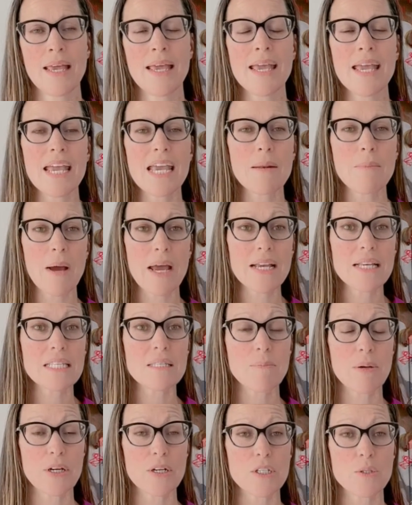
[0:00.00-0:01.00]
In my
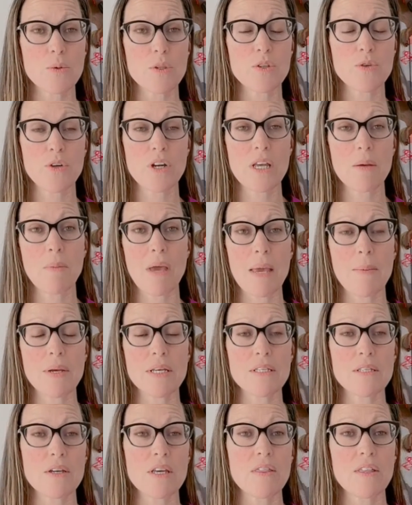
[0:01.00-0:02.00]
experience with treating
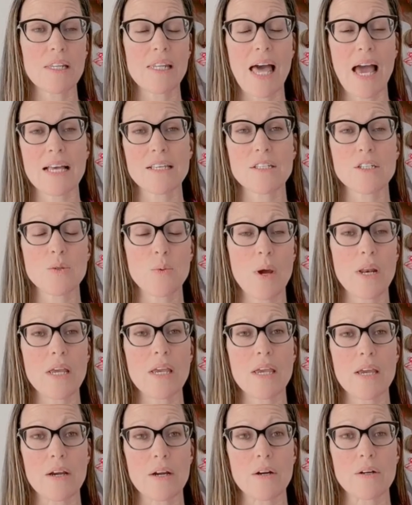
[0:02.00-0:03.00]
babies in the last 20
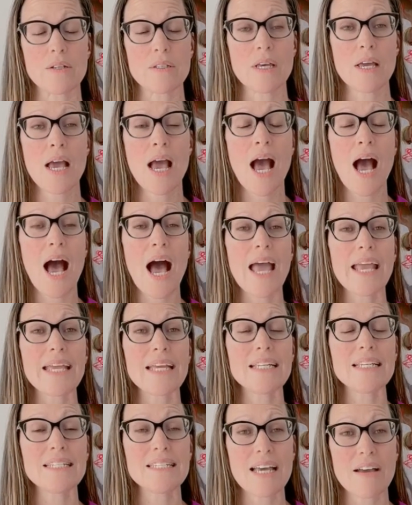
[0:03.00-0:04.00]
years, I
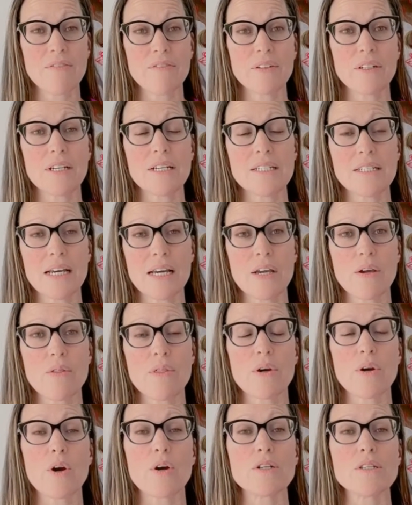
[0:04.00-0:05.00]
can definitely tell you
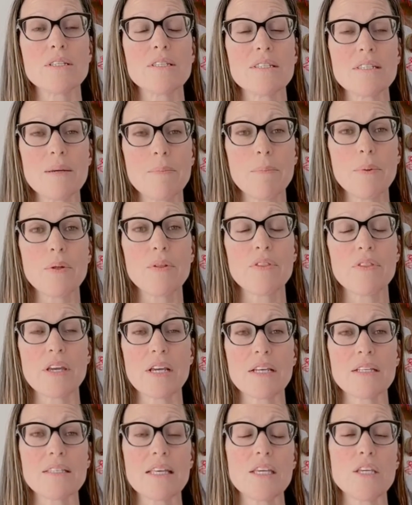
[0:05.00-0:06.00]
there are simple
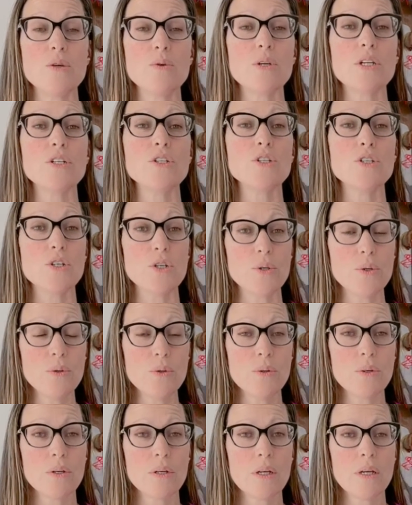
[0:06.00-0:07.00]
things that you can do
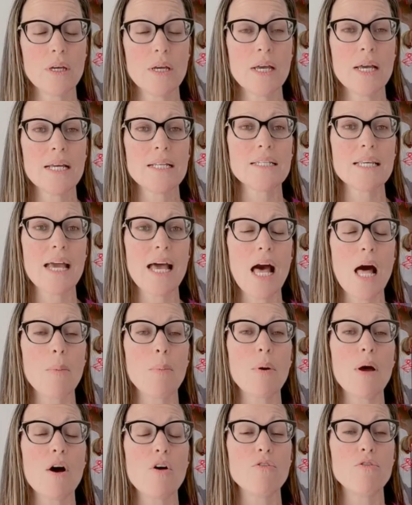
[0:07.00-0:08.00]
to
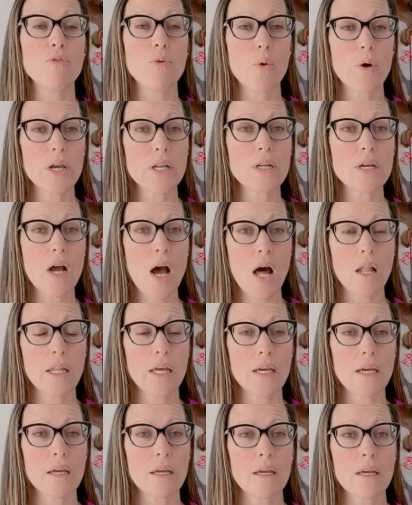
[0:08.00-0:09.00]
help avoid
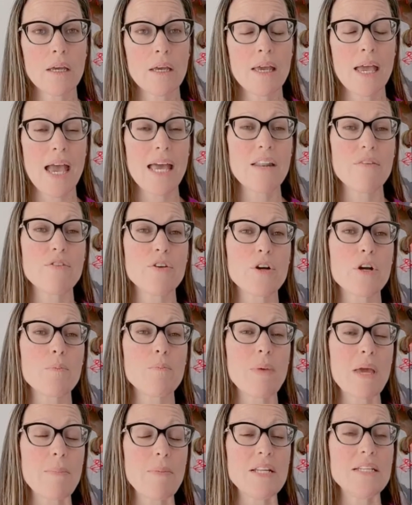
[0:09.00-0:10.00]
colic. And if your
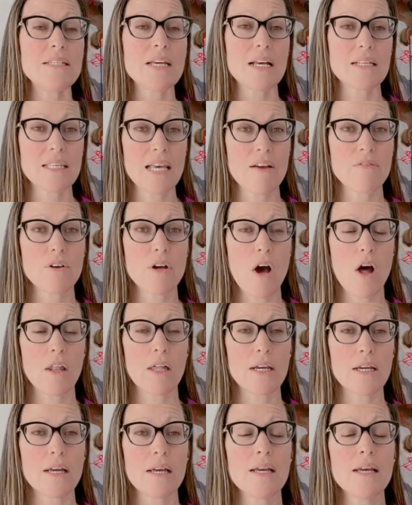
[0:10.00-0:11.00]
baby does have
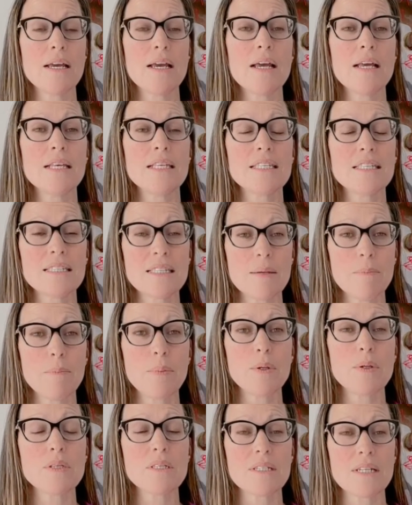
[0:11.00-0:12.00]
colic,
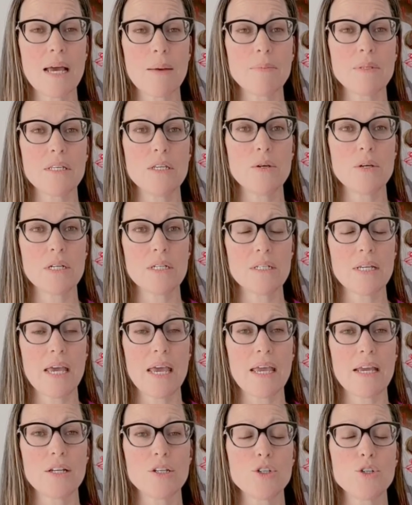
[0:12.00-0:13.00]
simple steps that you can
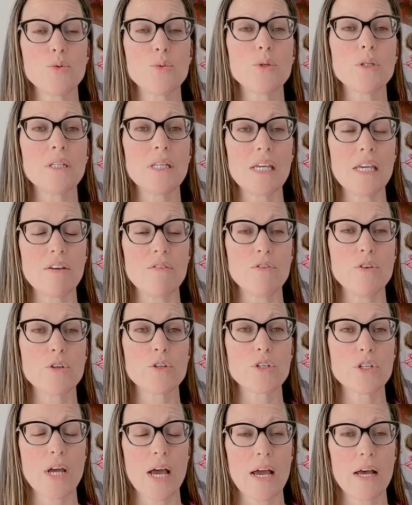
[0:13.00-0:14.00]
take to relieve your
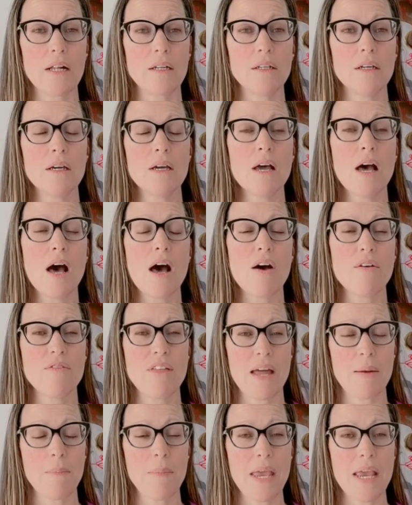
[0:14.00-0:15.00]
child of
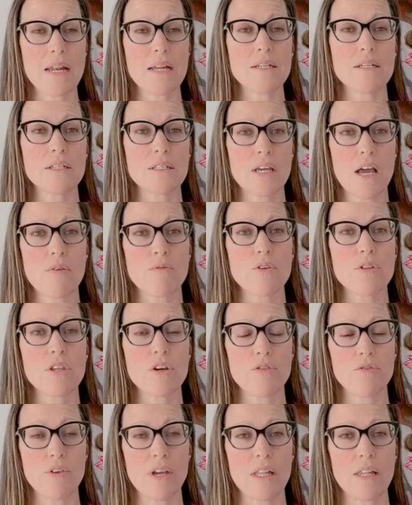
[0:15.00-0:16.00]
that pain and discomfort they're
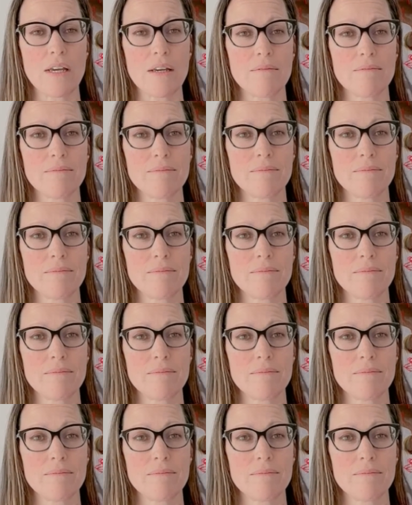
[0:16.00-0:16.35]
feeling.